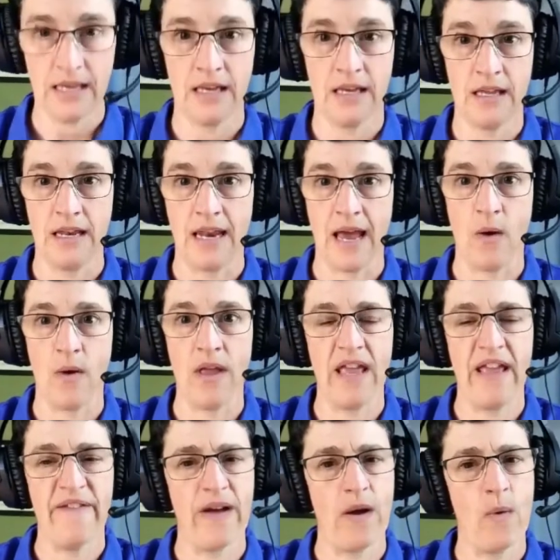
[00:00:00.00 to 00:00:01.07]
Now,
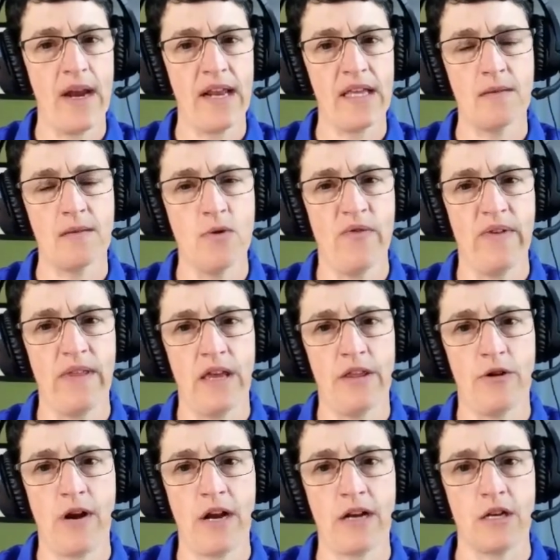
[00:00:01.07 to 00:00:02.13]
if I want it to move in the other
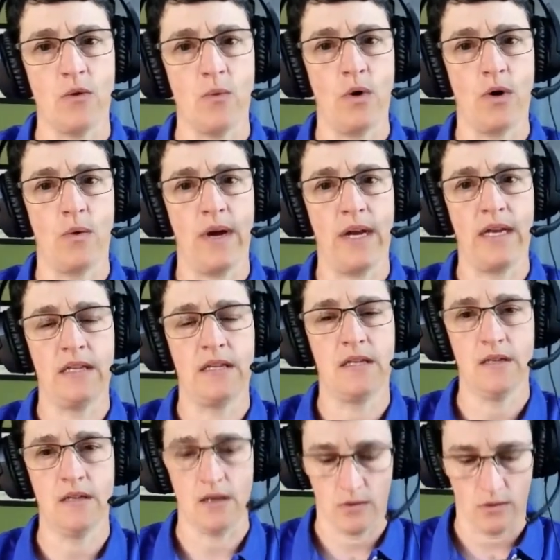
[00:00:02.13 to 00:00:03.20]
direction, what do I need to
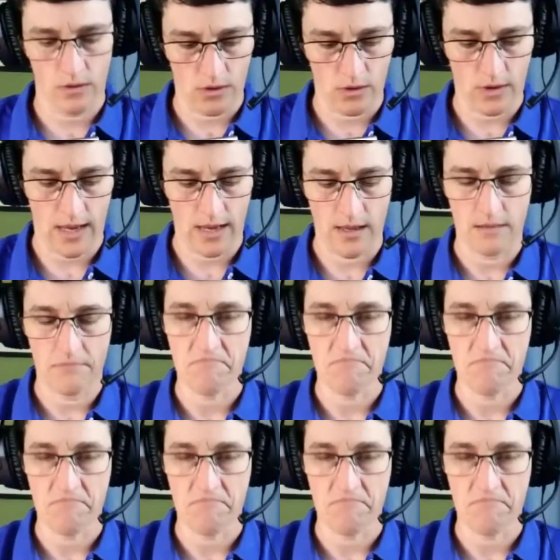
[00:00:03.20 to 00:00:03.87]
do? Okay,